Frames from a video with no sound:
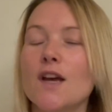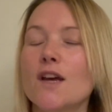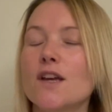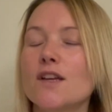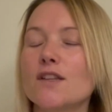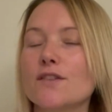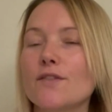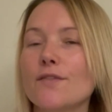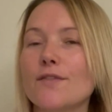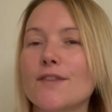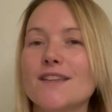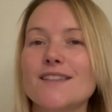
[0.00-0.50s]

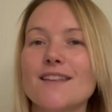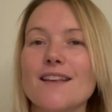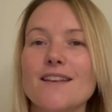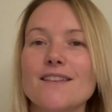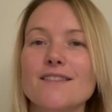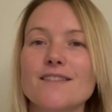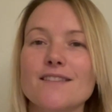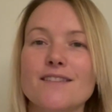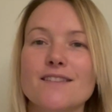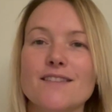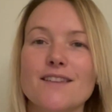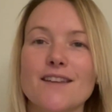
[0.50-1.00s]
So this
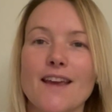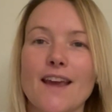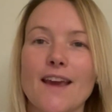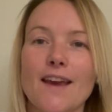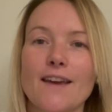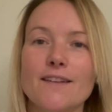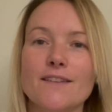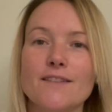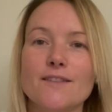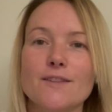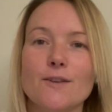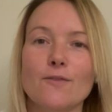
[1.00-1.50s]
isn't a
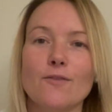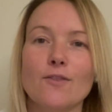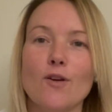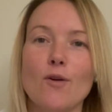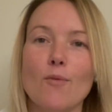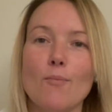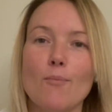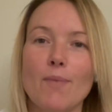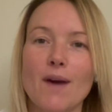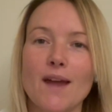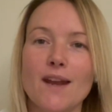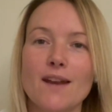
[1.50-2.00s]
case of
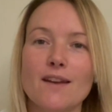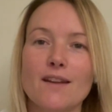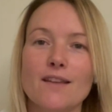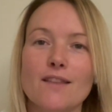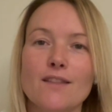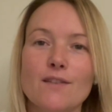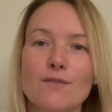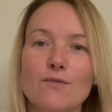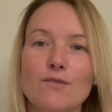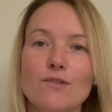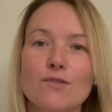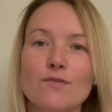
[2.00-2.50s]
bending the
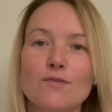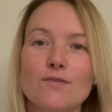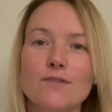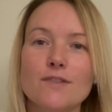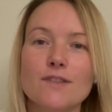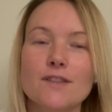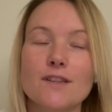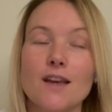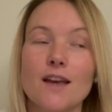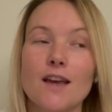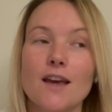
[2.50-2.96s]
rules